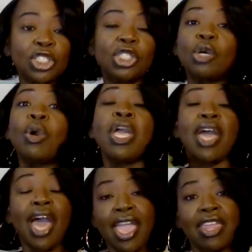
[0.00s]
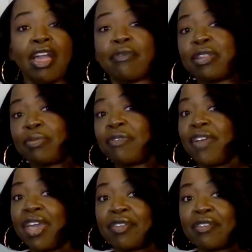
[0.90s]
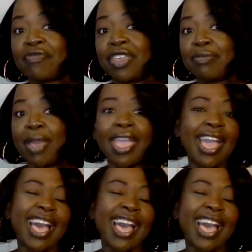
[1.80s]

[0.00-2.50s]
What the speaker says: So I had already provided her feedback.